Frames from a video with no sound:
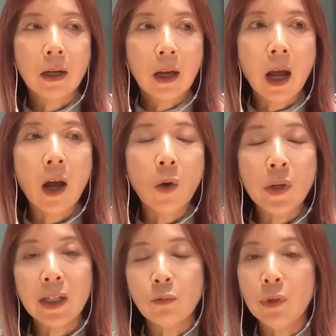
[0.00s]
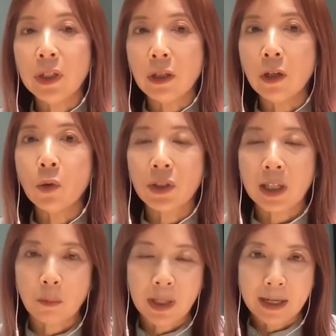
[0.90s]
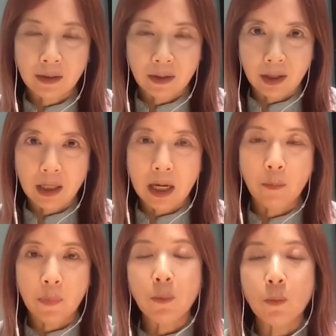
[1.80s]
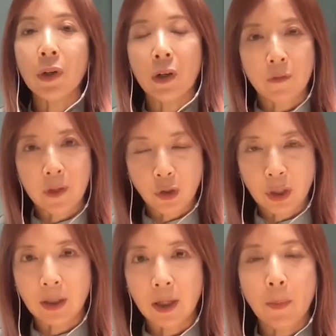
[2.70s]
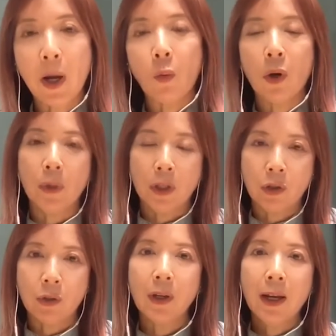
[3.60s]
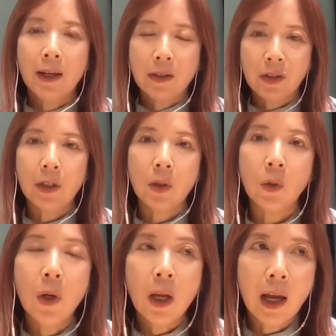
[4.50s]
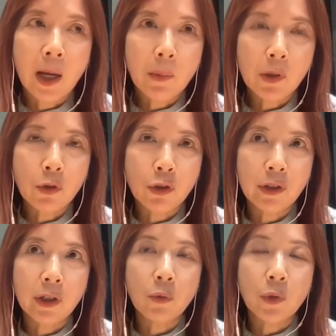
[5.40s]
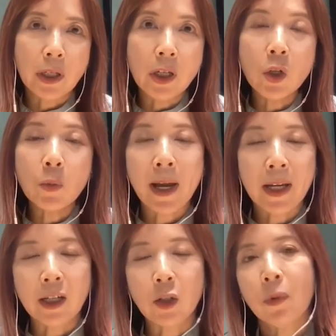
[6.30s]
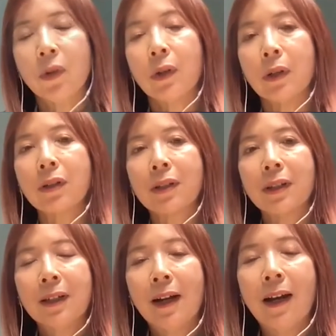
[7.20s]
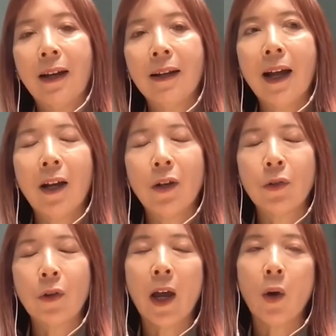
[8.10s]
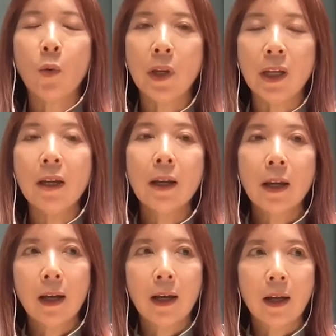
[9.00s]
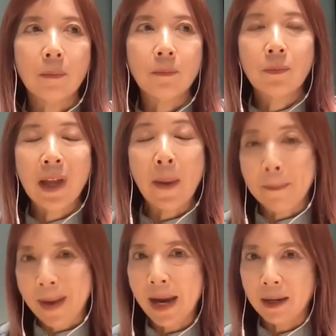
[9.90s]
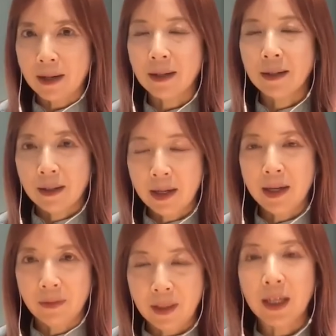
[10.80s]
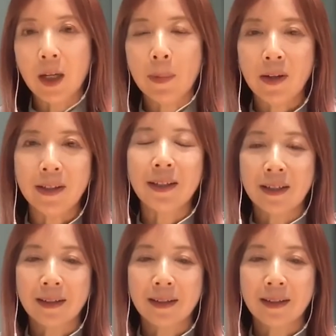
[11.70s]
how we can reduce complexity and be more efficient about what we do. So I'm going to share with you my experience on how we unpack and think about it.